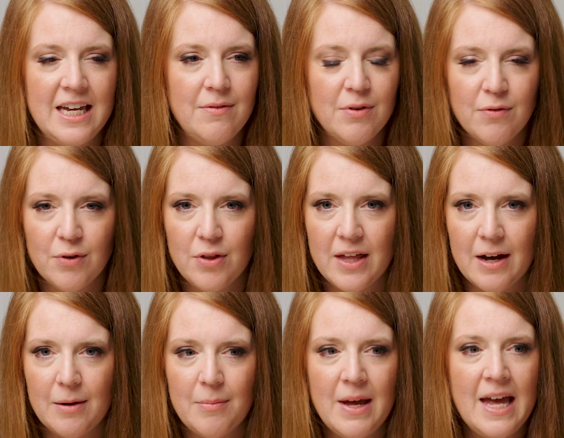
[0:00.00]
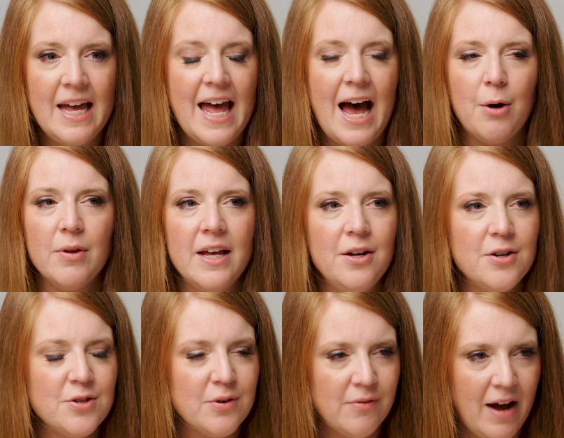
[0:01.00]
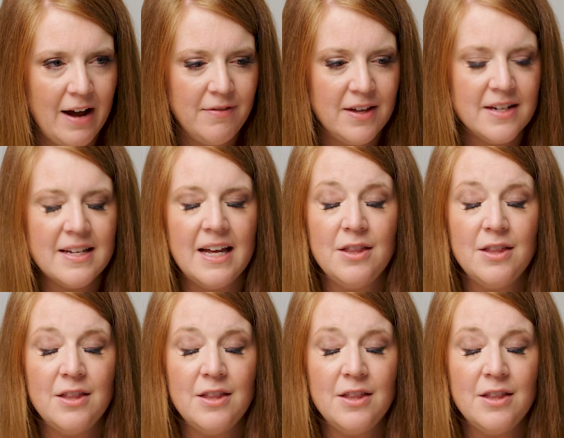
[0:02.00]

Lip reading: even for them, how are they going to survive this?